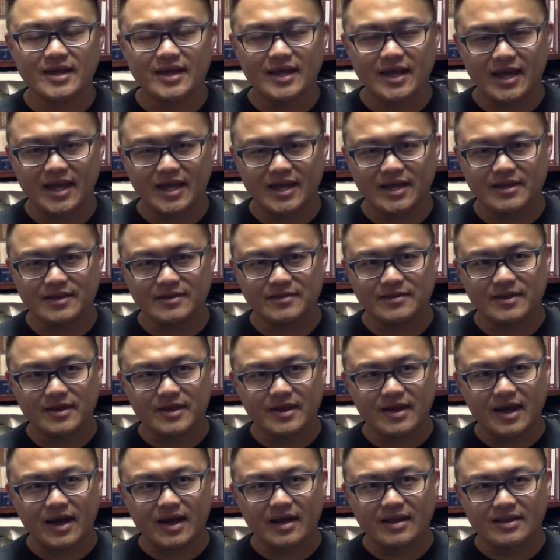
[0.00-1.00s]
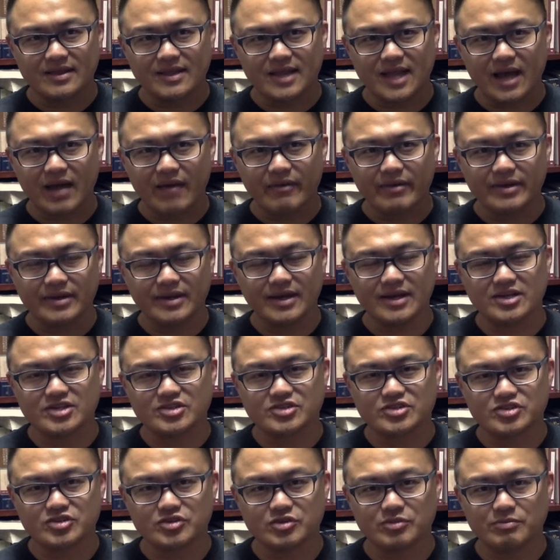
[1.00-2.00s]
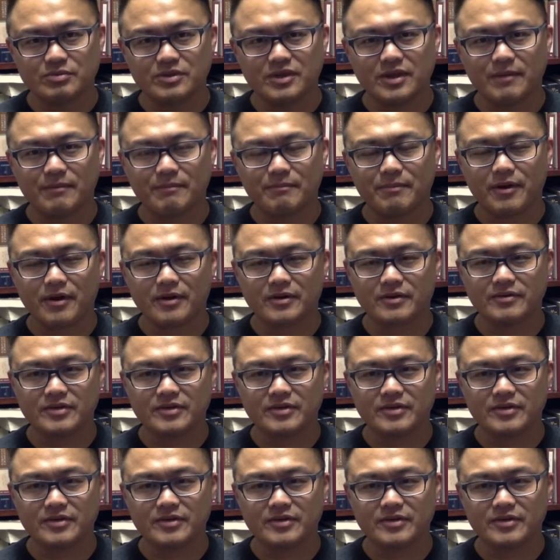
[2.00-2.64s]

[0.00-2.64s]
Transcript: and allowing us to be a part